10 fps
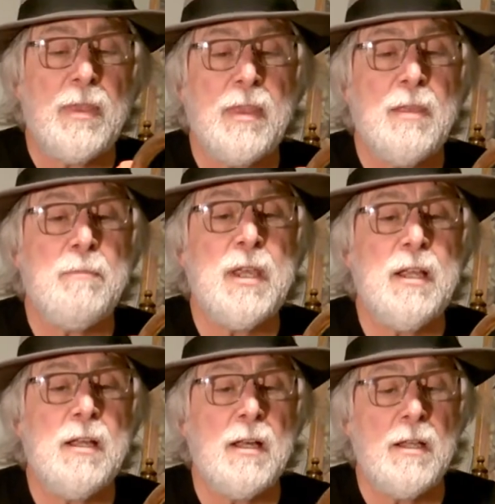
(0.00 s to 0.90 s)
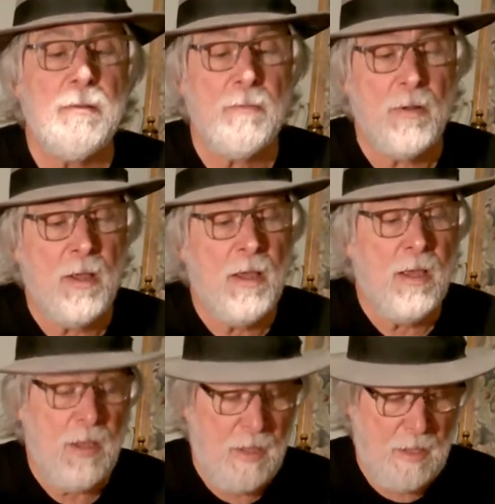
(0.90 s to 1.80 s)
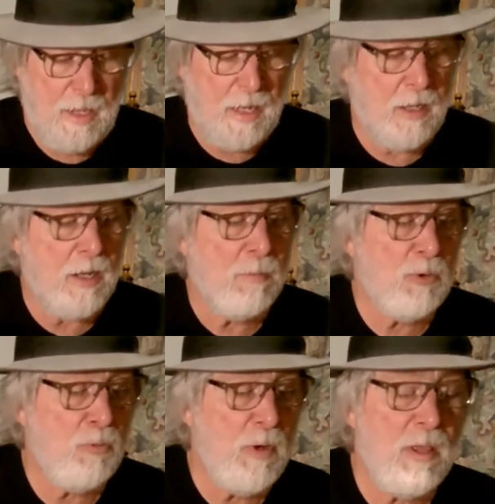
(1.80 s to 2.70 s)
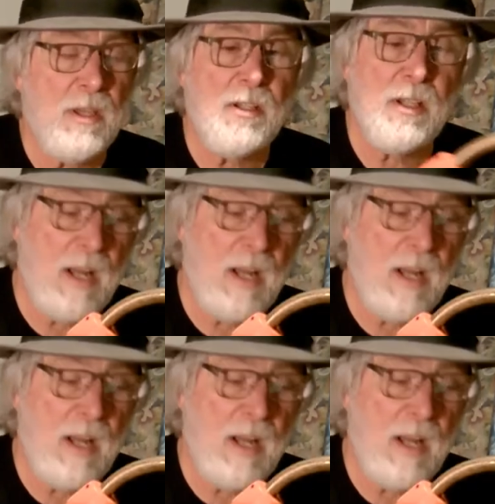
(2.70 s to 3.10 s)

The MIG gun that it comes with is an